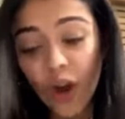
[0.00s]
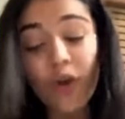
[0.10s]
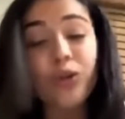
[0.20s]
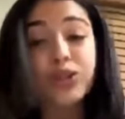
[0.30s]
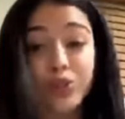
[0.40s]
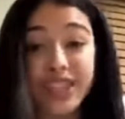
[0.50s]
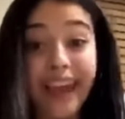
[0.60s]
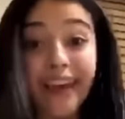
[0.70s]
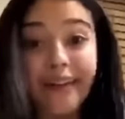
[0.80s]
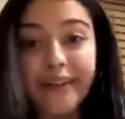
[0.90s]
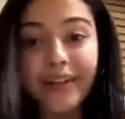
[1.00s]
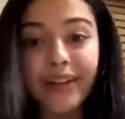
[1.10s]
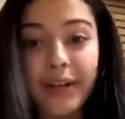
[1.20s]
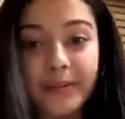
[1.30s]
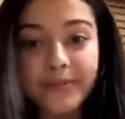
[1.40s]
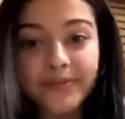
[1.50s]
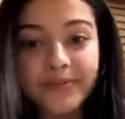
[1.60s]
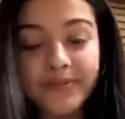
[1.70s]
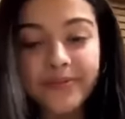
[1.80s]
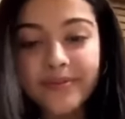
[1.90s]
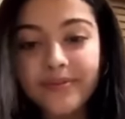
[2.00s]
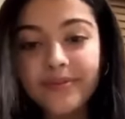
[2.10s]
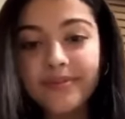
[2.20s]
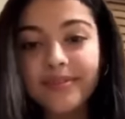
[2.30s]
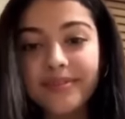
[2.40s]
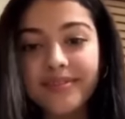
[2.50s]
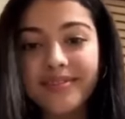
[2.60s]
I love you, Marlo. You're a queen.